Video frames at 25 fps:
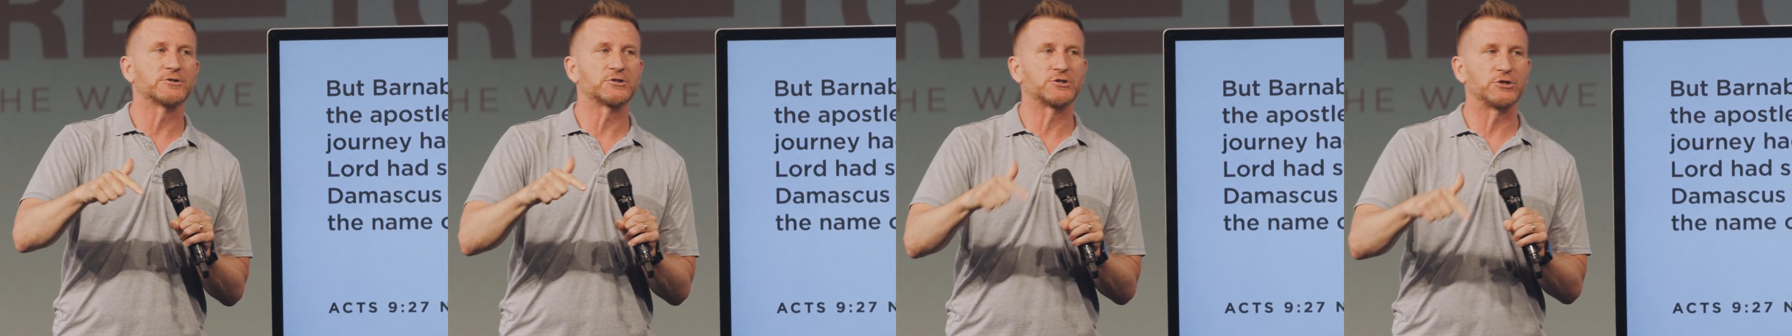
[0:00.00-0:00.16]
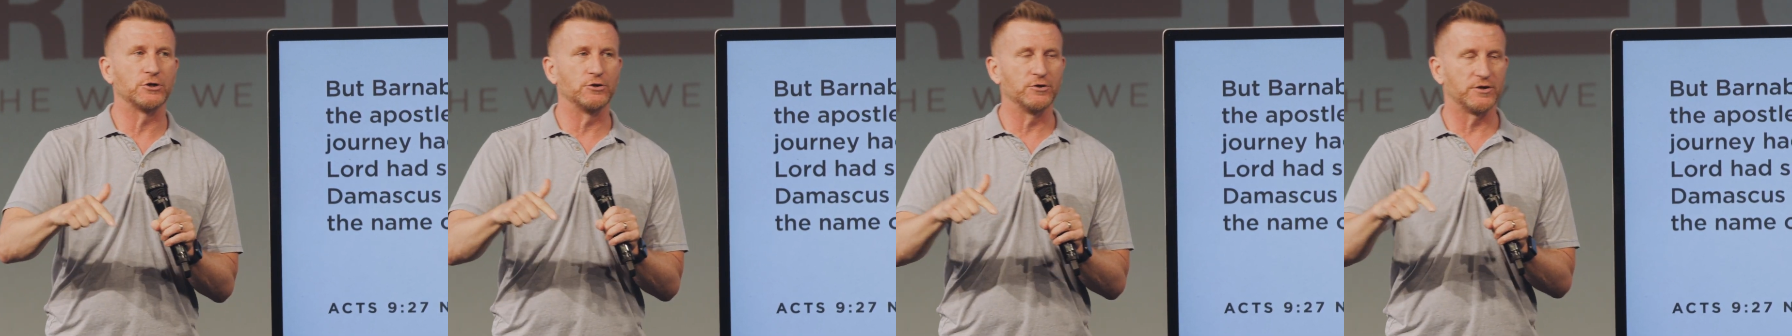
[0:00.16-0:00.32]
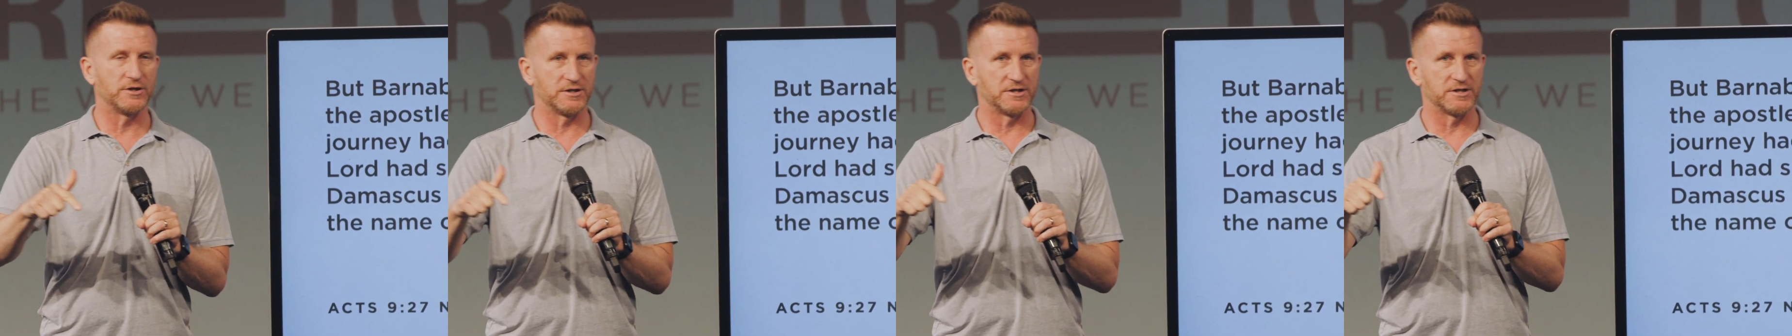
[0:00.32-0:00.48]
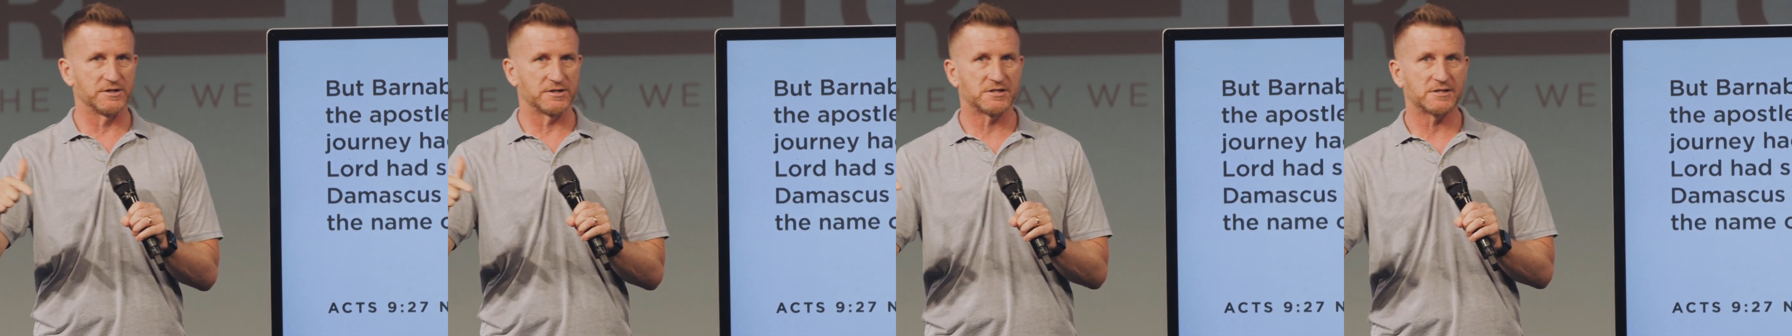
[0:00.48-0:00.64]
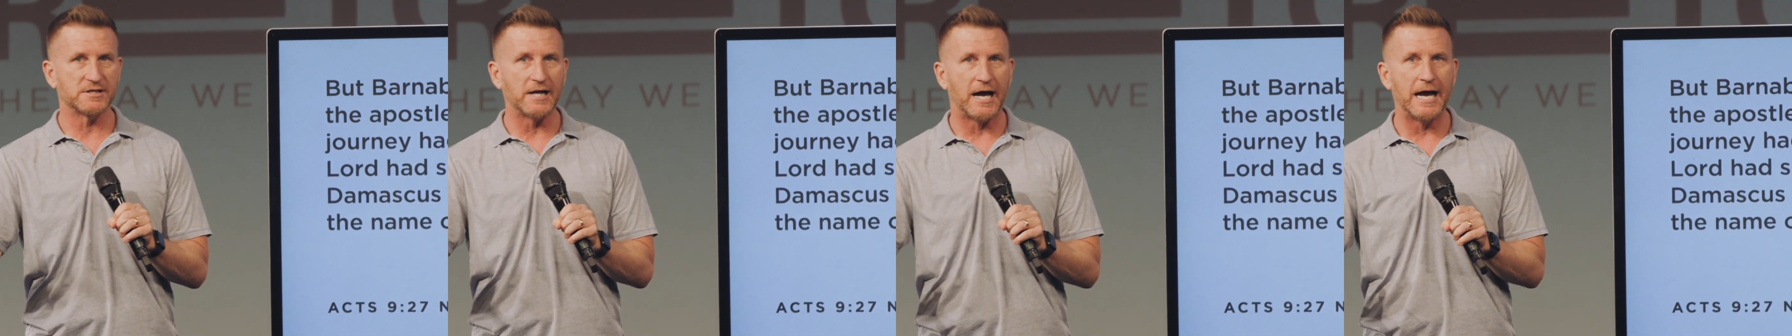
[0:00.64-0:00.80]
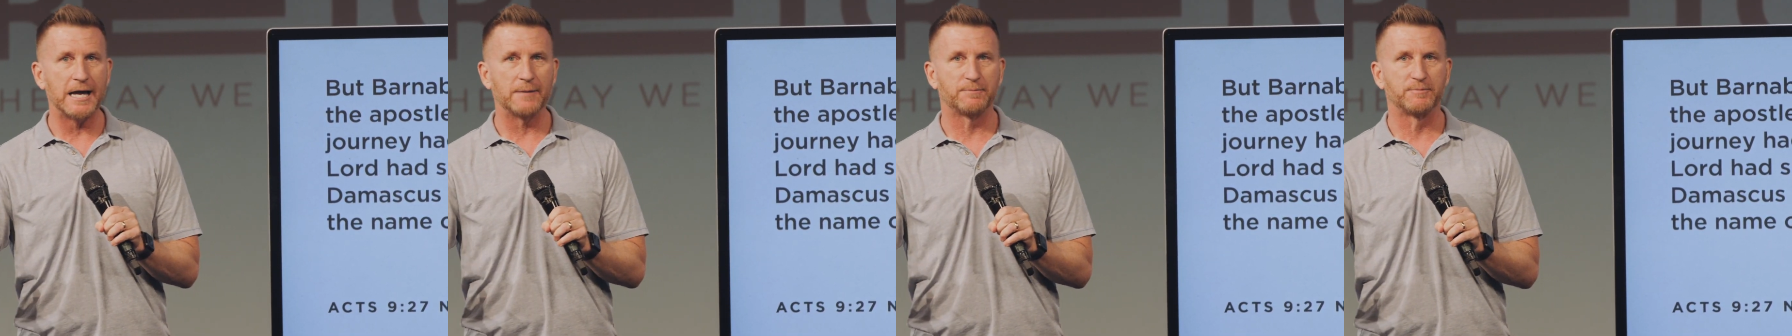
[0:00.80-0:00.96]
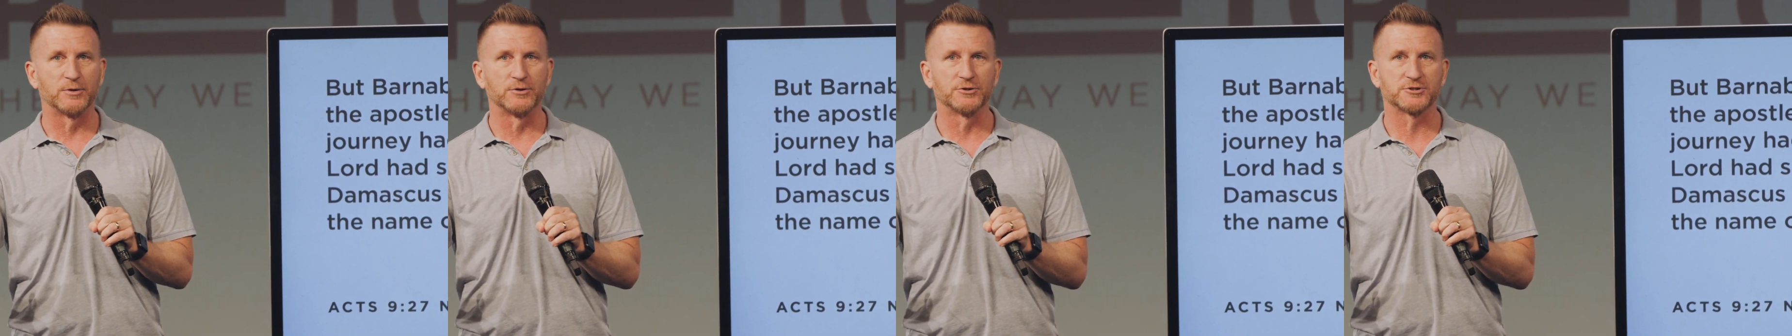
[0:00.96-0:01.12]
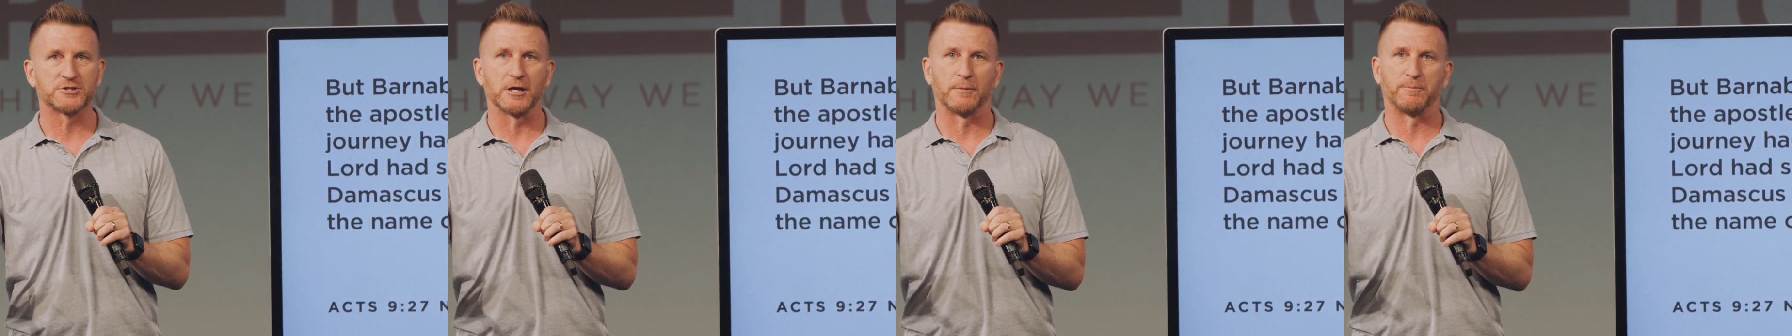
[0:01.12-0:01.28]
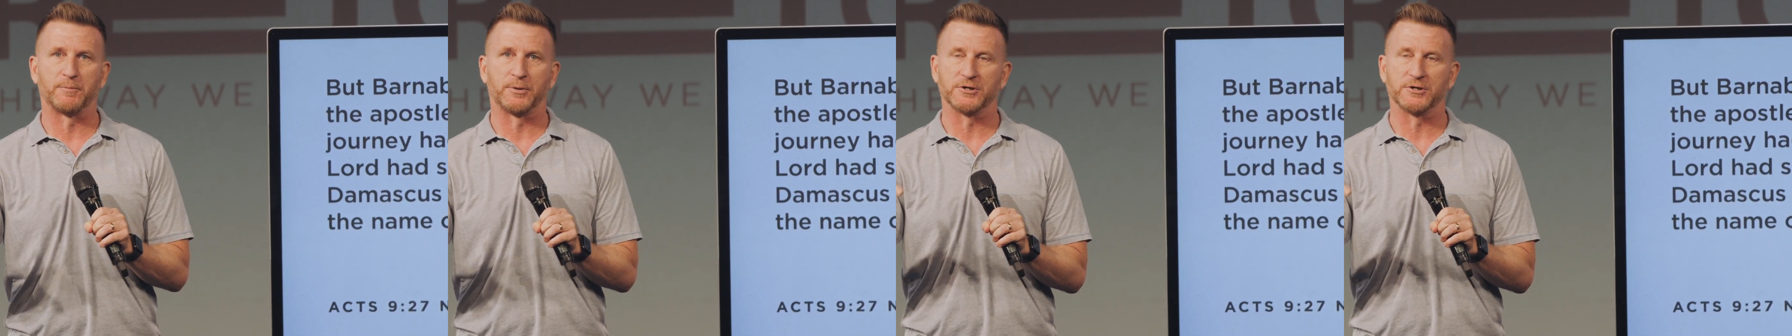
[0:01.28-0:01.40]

to the disciples a